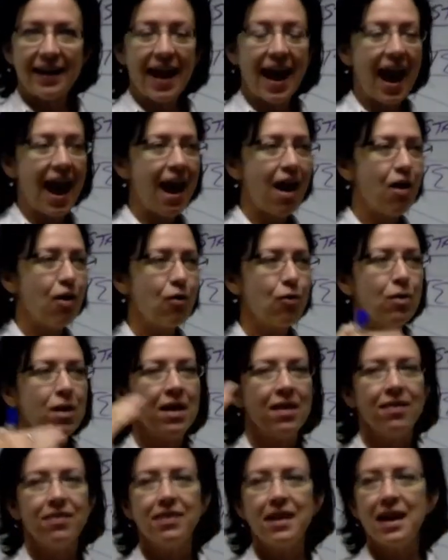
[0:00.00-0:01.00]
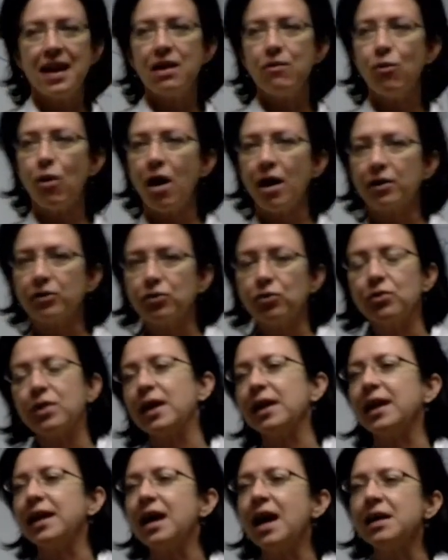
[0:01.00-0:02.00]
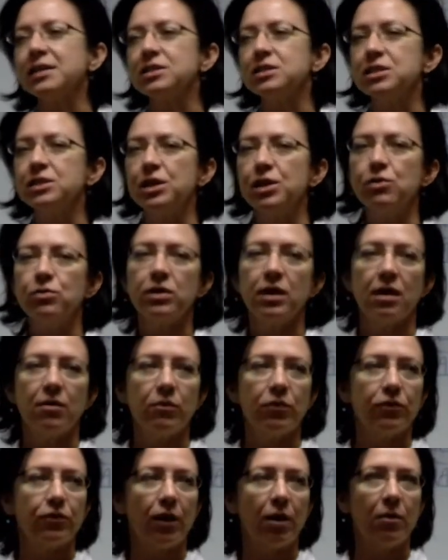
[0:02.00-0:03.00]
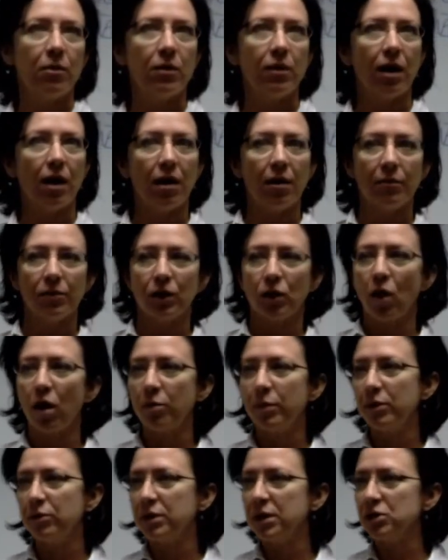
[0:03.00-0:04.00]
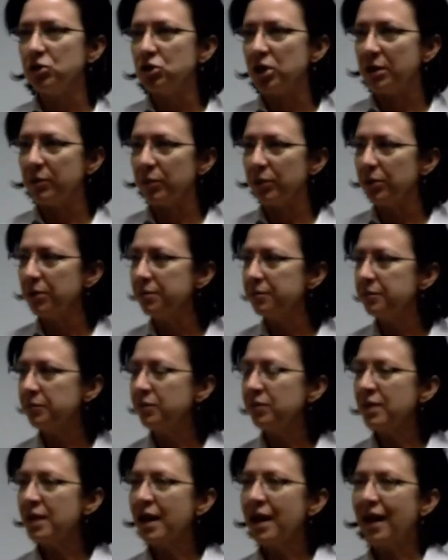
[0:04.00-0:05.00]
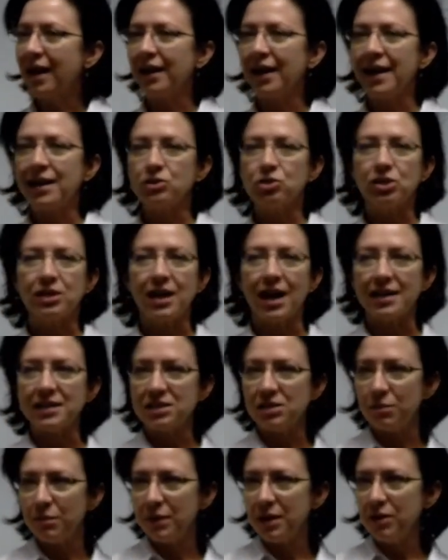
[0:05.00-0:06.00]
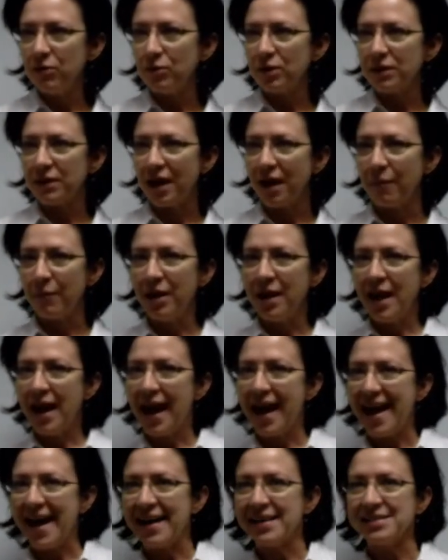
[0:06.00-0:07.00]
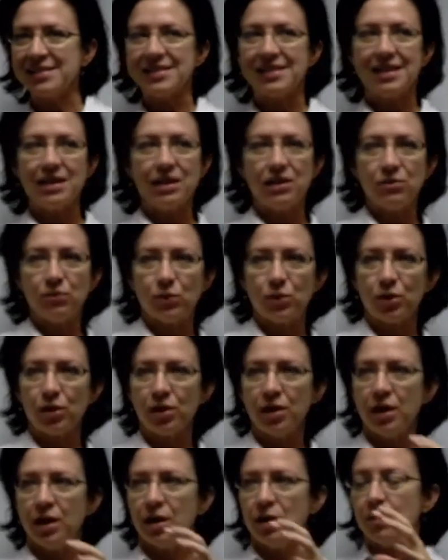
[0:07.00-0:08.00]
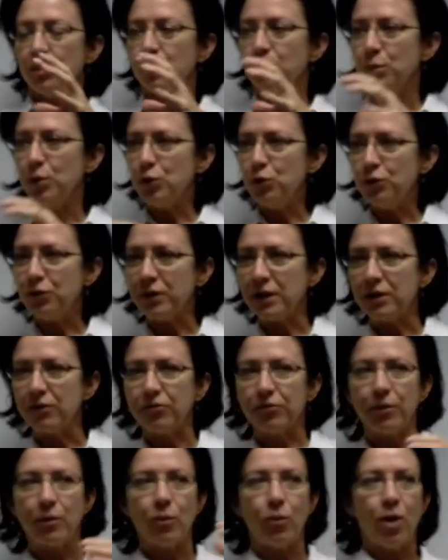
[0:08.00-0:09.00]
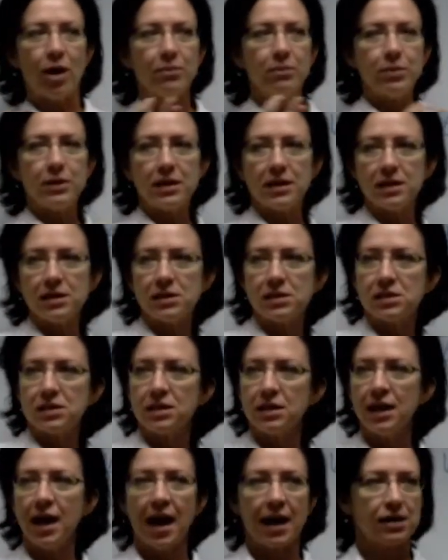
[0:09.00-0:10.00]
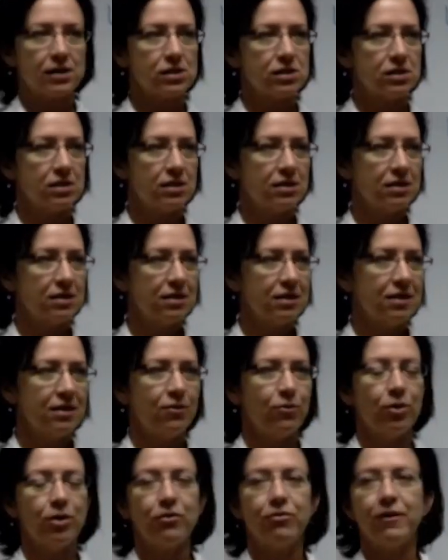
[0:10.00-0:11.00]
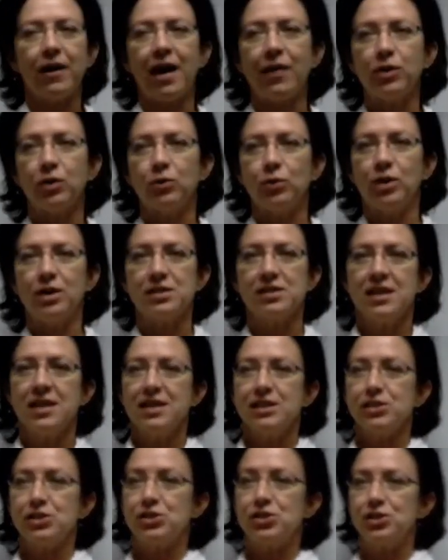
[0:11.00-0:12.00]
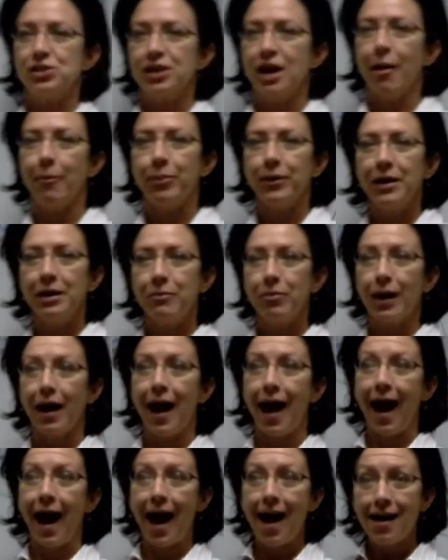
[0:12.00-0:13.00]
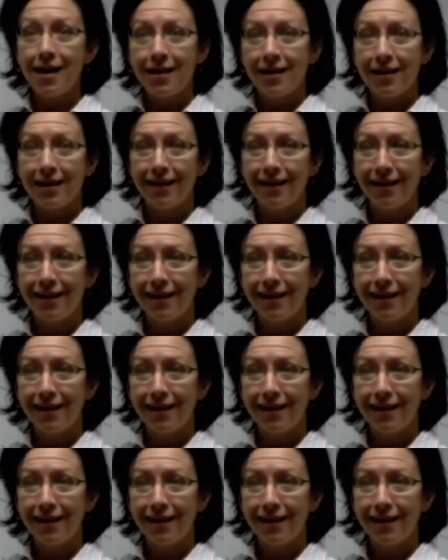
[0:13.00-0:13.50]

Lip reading: and how they walk through that. I got to know them from the Longboat Key Chamber, and I actually got to meet with them as they were moving from one piece to the next, where the father was stepping back